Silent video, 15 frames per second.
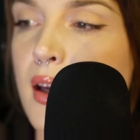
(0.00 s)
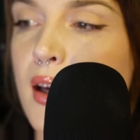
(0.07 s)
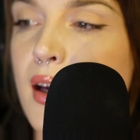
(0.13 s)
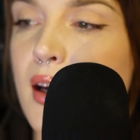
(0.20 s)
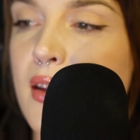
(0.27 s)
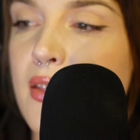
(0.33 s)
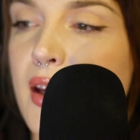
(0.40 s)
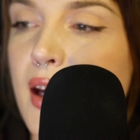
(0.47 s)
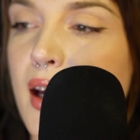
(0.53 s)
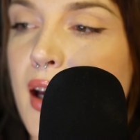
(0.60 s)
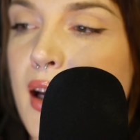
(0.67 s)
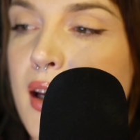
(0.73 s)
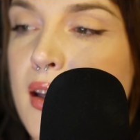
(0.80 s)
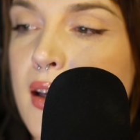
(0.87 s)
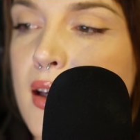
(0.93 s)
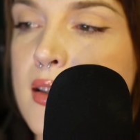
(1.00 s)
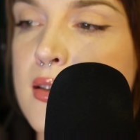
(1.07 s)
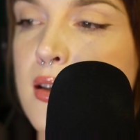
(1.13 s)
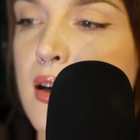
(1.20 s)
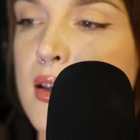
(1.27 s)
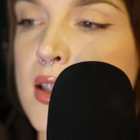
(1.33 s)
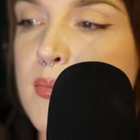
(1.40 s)
and the agonized
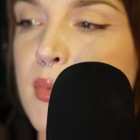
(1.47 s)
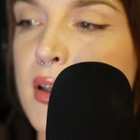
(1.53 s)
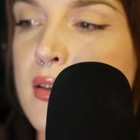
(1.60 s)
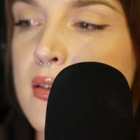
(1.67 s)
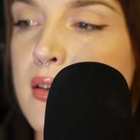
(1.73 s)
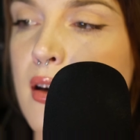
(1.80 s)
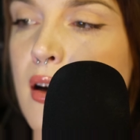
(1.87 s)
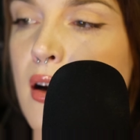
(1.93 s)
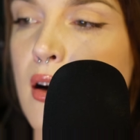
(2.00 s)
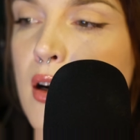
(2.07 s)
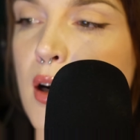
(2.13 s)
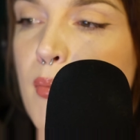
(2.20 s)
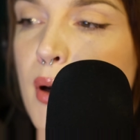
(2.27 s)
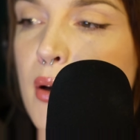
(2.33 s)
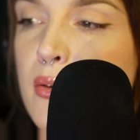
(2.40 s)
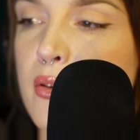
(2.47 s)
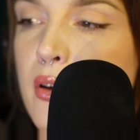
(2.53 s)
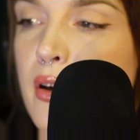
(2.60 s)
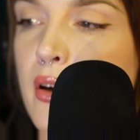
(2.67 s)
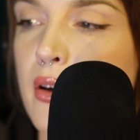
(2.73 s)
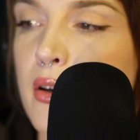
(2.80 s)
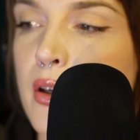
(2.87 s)
husband hung about
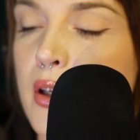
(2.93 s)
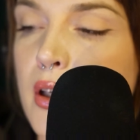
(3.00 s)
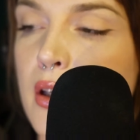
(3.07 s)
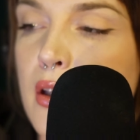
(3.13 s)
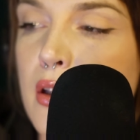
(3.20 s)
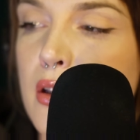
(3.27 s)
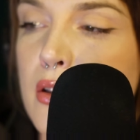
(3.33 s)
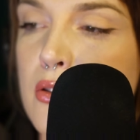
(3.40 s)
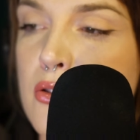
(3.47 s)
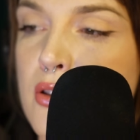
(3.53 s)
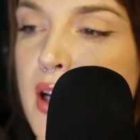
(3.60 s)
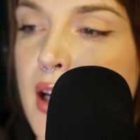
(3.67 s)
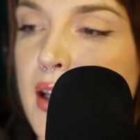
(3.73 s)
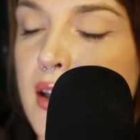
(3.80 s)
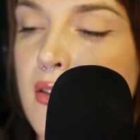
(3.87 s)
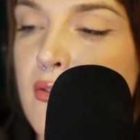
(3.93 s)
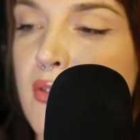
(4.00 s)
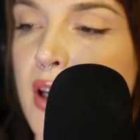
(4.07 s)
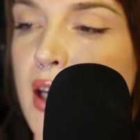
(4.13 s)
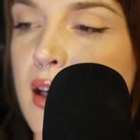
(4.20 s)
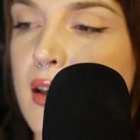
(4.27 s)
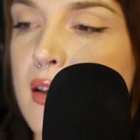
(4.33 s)
her, trying in
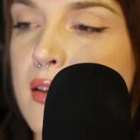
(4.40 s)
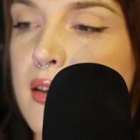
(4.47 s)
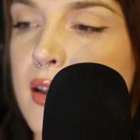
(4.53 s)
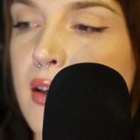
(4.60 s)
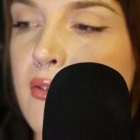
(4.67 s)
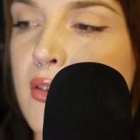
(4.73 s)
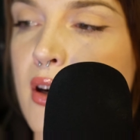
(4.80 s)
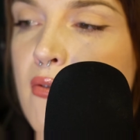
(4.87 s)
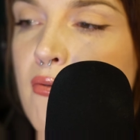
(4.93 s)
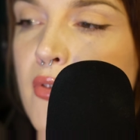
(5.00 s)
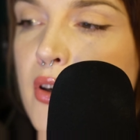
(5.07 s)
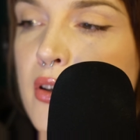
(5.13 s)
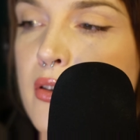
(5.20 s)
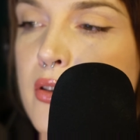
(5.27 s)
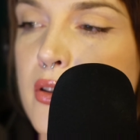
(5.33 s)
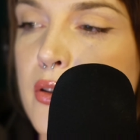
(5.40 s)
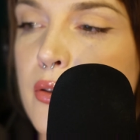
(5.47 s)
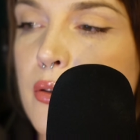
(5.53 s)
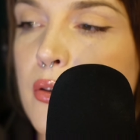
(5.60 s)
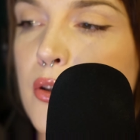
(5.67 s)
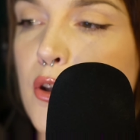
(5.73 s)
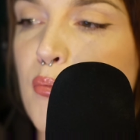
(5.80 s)
vain to give comfort,
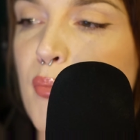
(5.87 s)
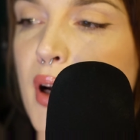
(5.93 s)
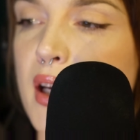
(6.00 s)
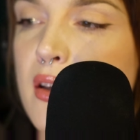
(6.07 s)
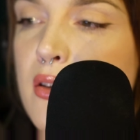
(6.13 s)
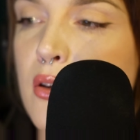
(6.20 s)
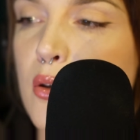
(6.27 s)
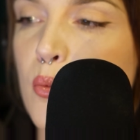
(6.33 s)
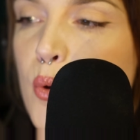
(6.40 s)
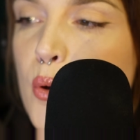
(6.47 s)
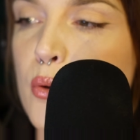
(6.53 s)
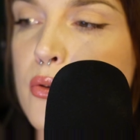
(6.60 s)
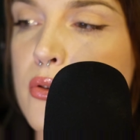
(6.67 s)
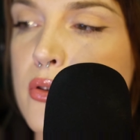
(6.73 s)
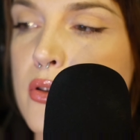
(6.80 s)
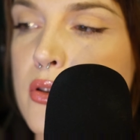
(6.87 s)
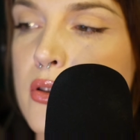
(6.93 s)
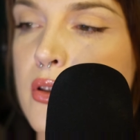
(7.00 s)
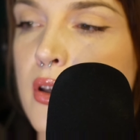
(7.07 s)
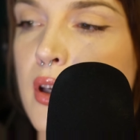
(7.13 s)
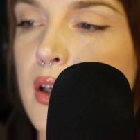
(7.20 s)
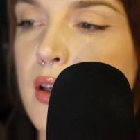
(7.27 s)
to bind her wounds,
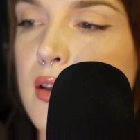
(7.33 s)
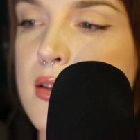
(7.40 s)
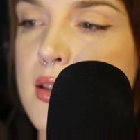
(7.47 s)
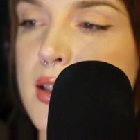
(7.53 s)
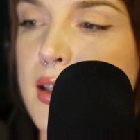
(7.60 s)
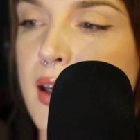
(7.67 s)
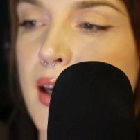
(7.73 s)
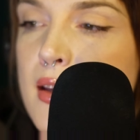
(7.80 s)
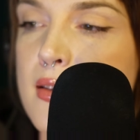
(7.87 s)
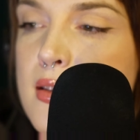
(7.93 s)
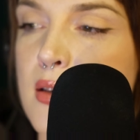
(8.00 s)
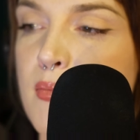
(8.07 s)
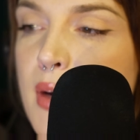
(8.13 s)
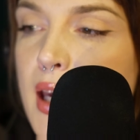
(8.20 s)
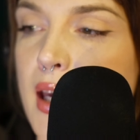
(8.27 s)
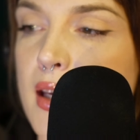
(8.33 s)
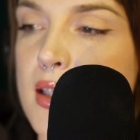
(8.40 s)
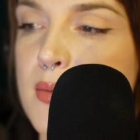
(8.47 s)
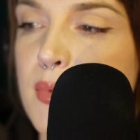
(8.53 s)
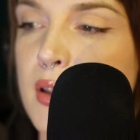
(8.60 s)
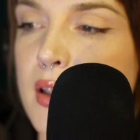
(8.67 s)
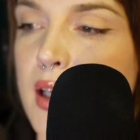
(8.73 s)
to get some
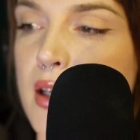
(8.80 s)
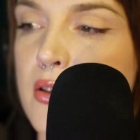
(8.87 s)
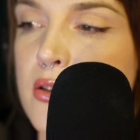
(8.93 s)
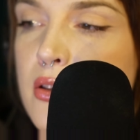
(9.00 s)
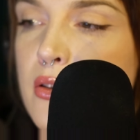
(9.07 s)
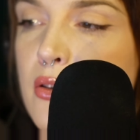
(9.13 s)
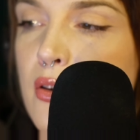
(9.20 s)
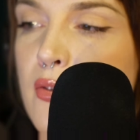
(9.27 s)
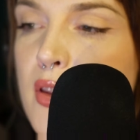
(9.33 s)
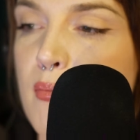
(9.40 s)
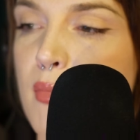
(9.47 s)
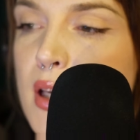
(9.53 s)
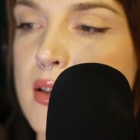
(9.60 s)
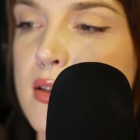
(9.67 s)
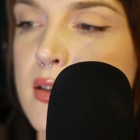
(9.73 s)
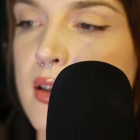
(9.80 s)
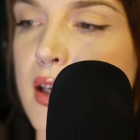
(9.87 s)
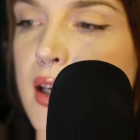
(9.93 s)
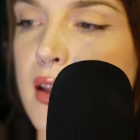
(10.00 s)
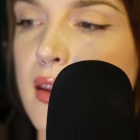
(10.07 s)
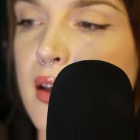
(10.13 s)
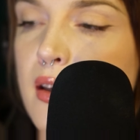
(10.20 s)
explanation of the
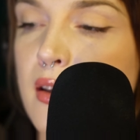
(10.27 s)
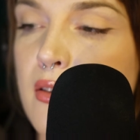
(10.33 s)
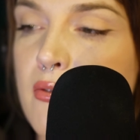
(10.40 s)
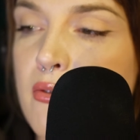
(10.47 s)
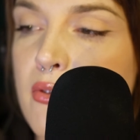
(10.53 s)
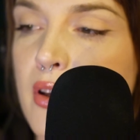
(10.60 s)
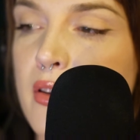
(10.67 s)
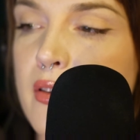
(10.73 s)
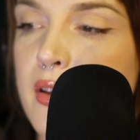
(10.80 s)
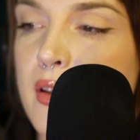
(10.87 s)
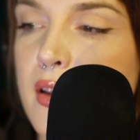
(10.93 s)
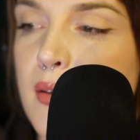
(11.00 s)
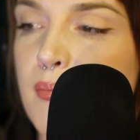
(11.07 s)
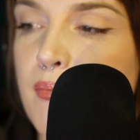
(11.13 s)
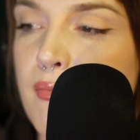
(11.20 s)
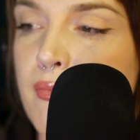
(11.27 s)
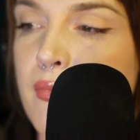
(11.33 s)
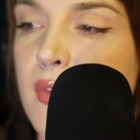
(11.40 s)
mystery that confronted him.